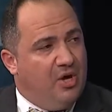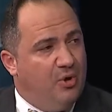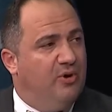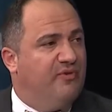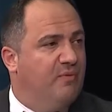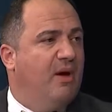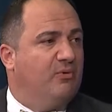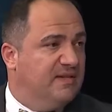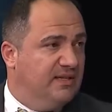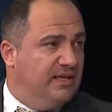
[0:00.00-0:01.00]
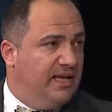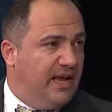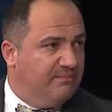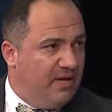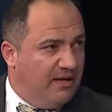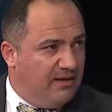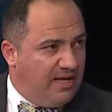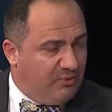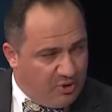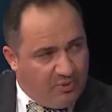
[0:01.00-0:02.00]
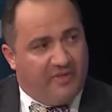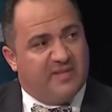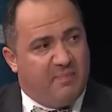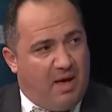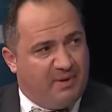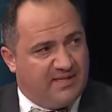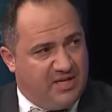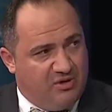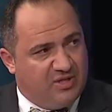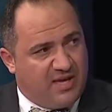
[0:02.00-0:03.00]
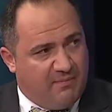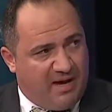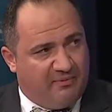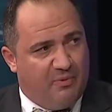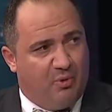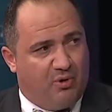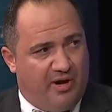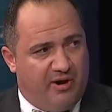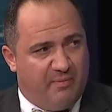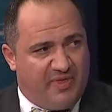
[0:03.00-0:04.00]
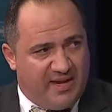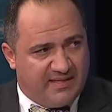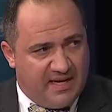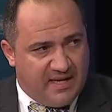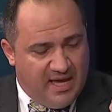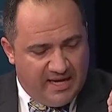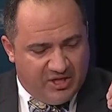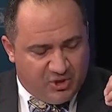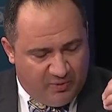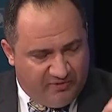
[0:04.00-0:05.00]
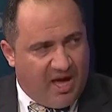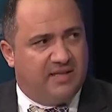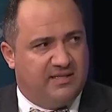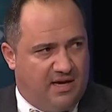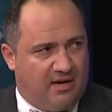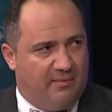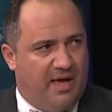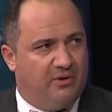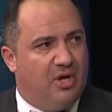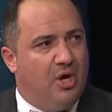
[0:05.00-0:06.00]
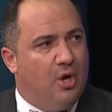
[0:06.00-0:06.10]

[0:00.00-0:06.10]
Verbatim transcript: Who have you met recently? And I, I, I don't want you put on the spot because I know you just came back from the border area, but that is a, an issue we've got to talk about.